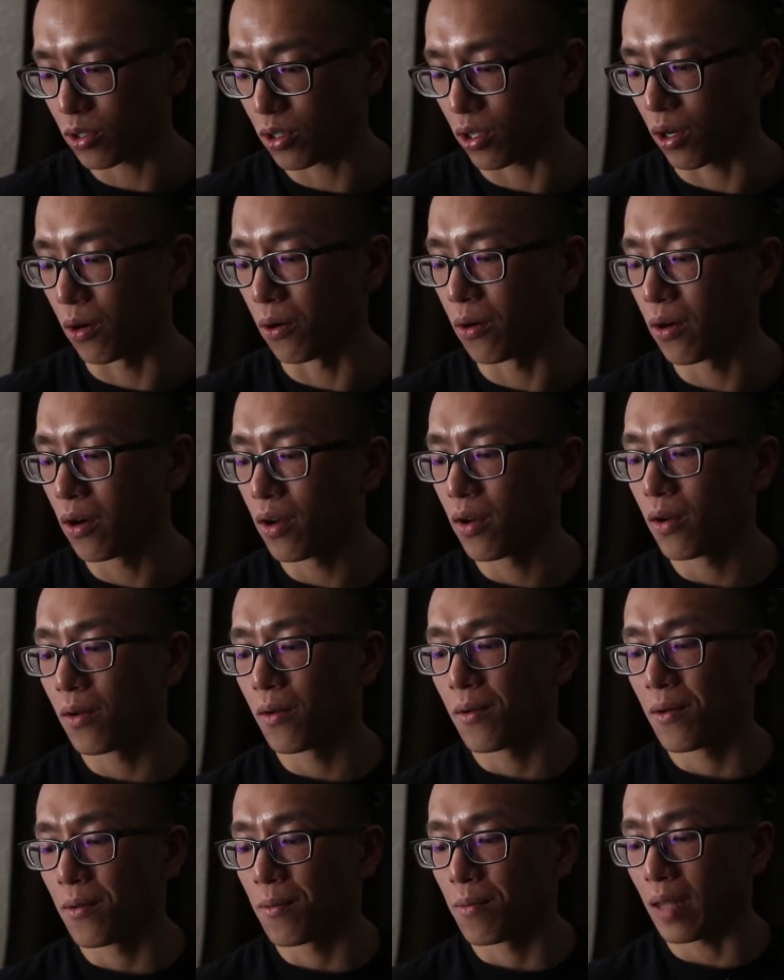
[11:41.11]
So
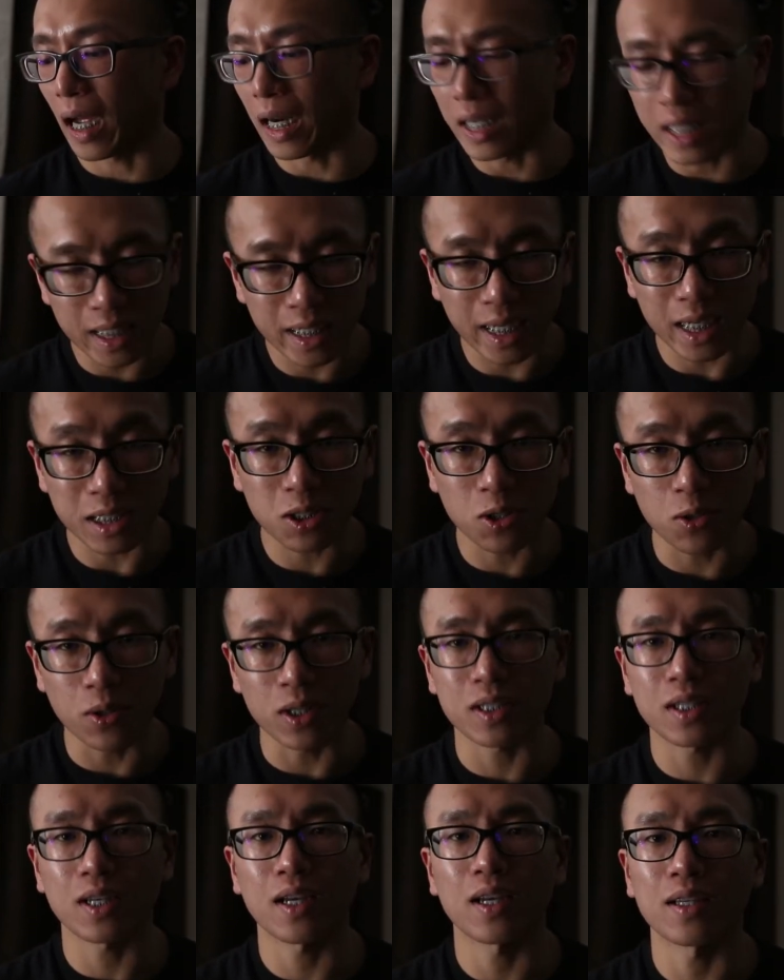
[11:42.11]
I need to get to
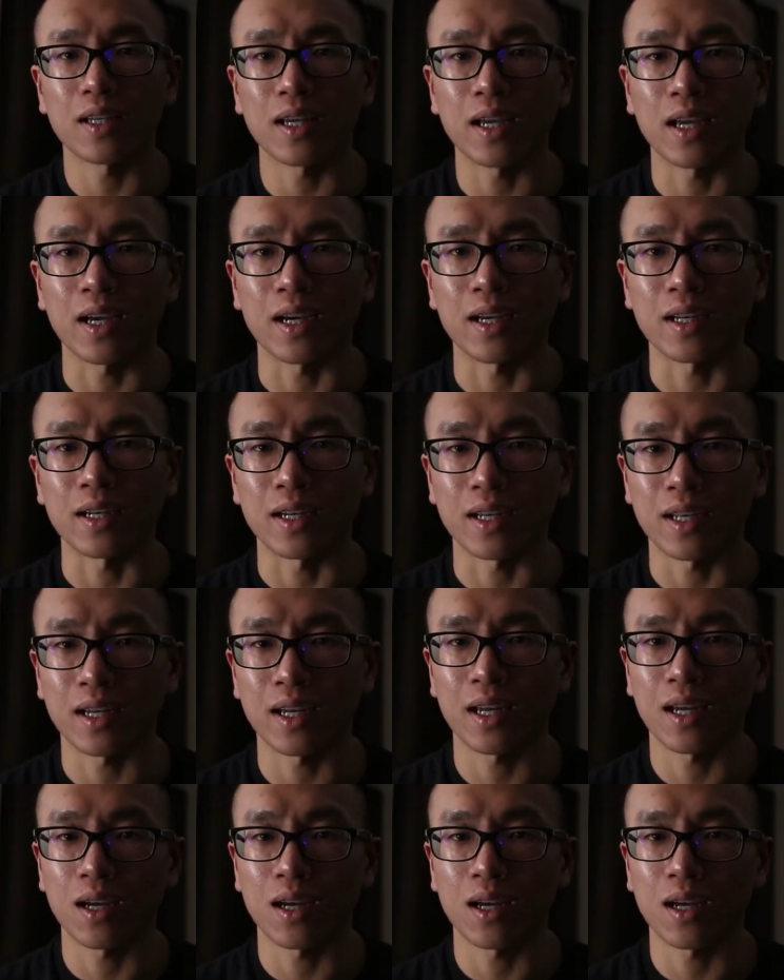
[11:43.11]
it and